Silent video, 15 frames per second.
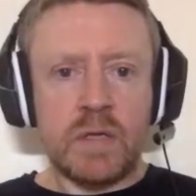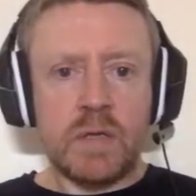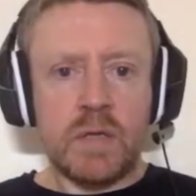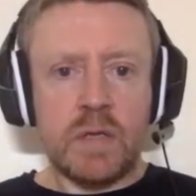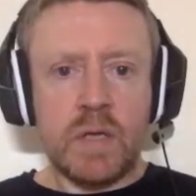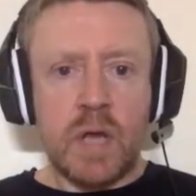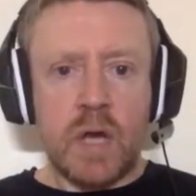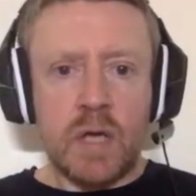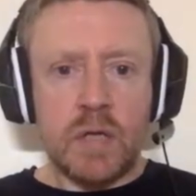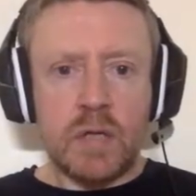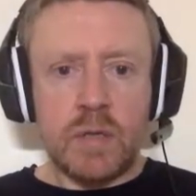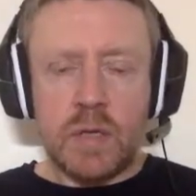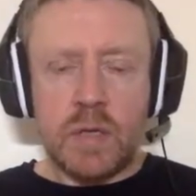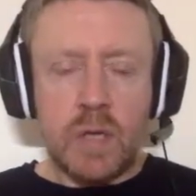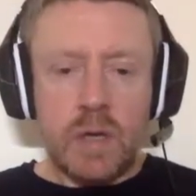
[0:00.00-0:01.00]
large
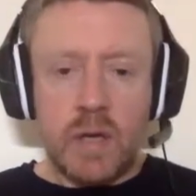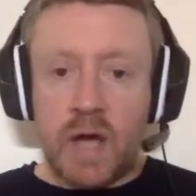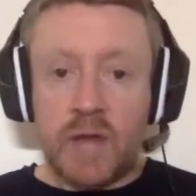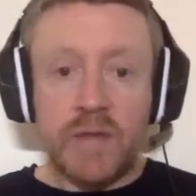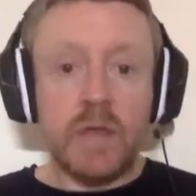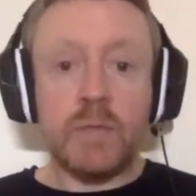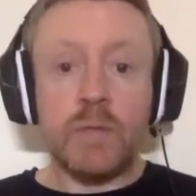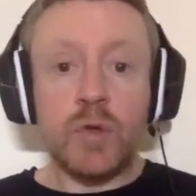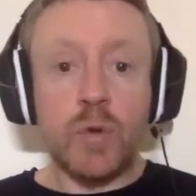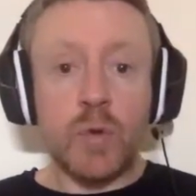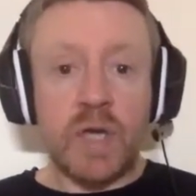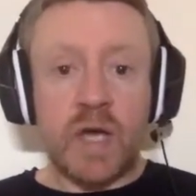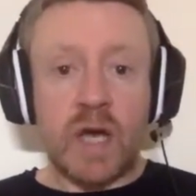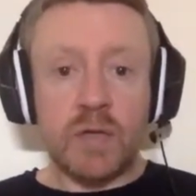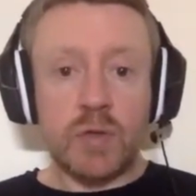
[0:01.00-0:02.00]
other
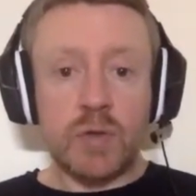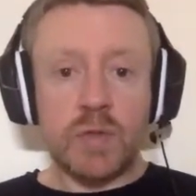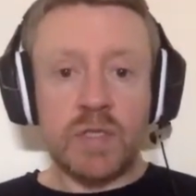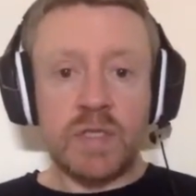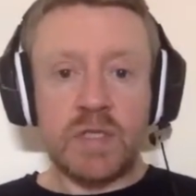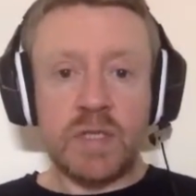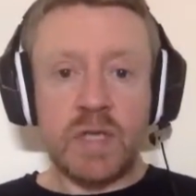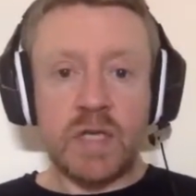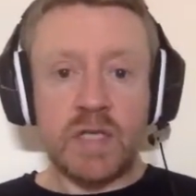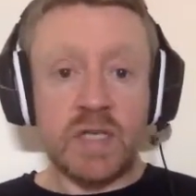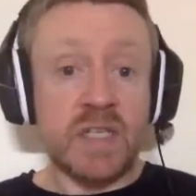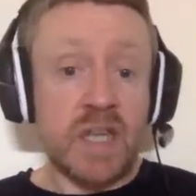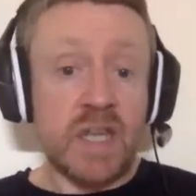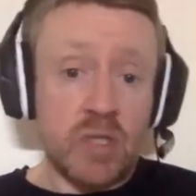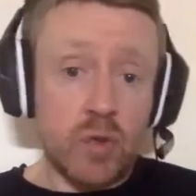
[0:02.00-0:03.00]
Nordic countries
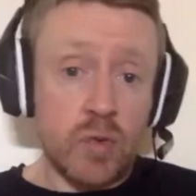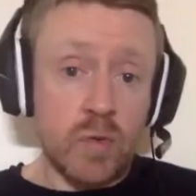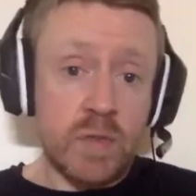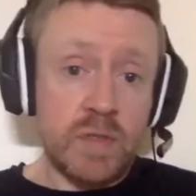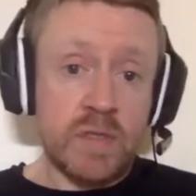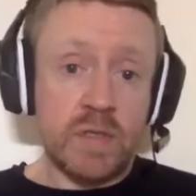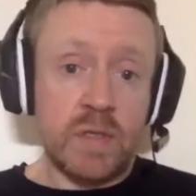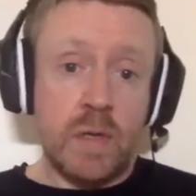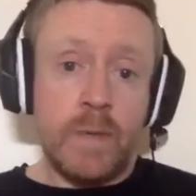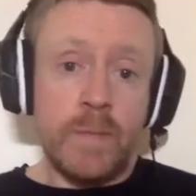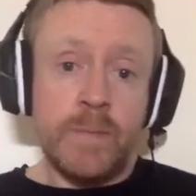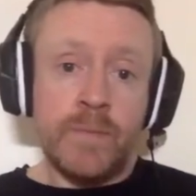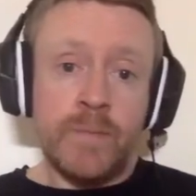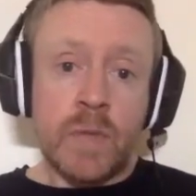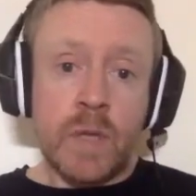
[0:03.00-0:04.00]
success stories
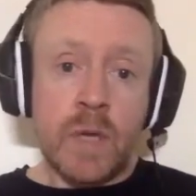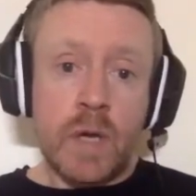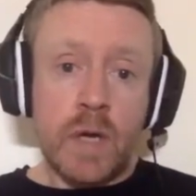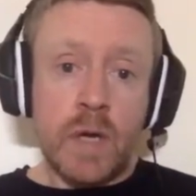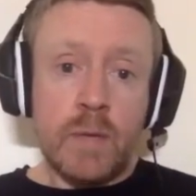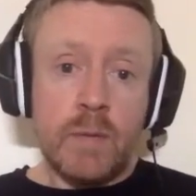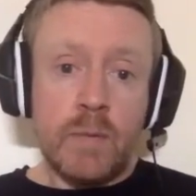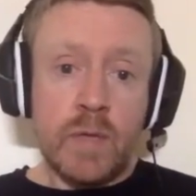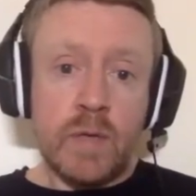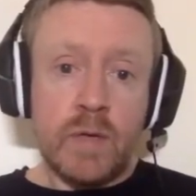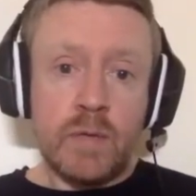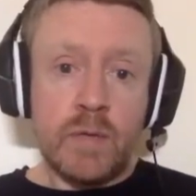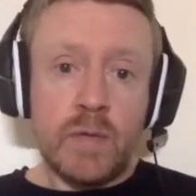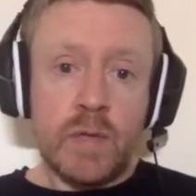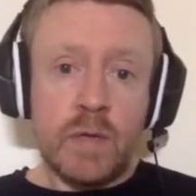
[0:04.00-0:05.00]
that
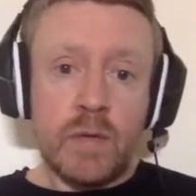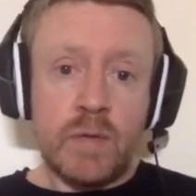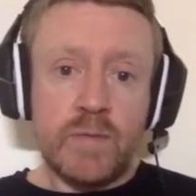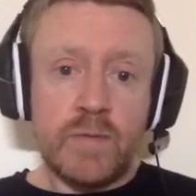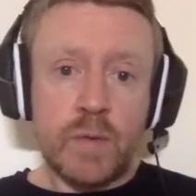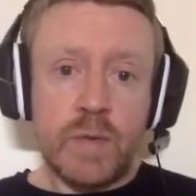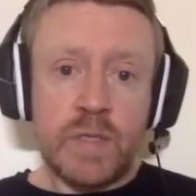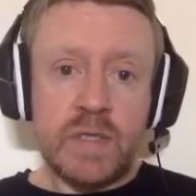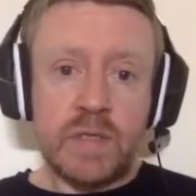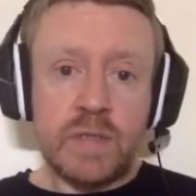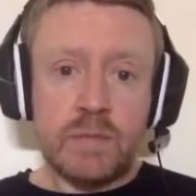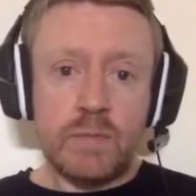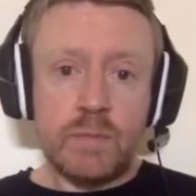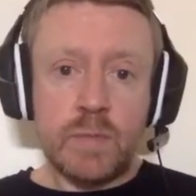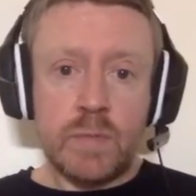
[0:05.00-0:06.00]
that have joined
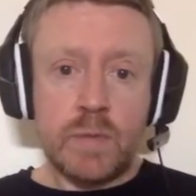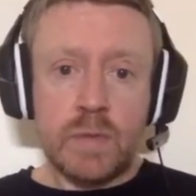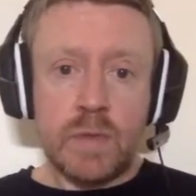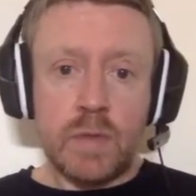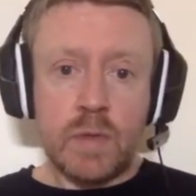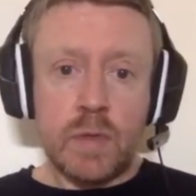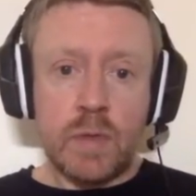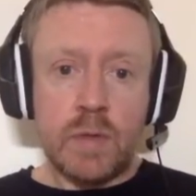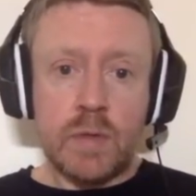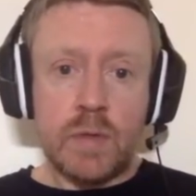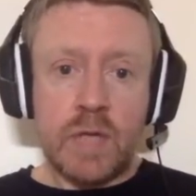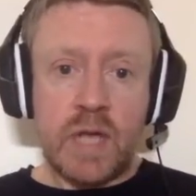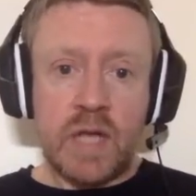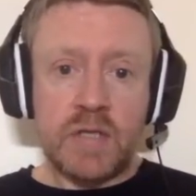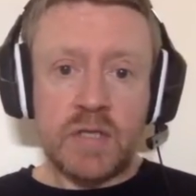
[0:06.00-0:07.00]
on
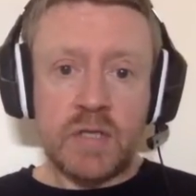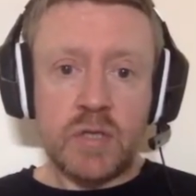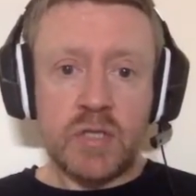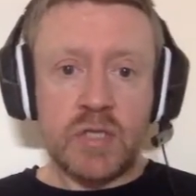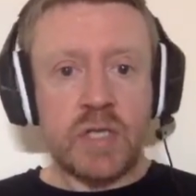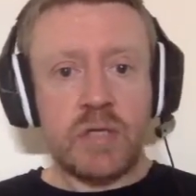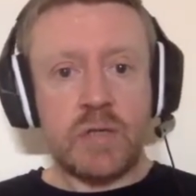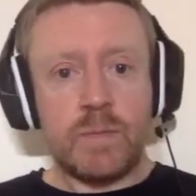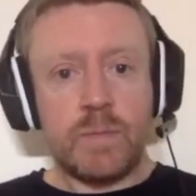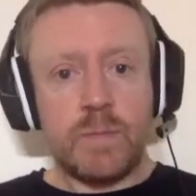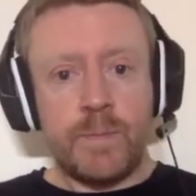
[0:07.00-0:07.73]
the London Stock Exchange?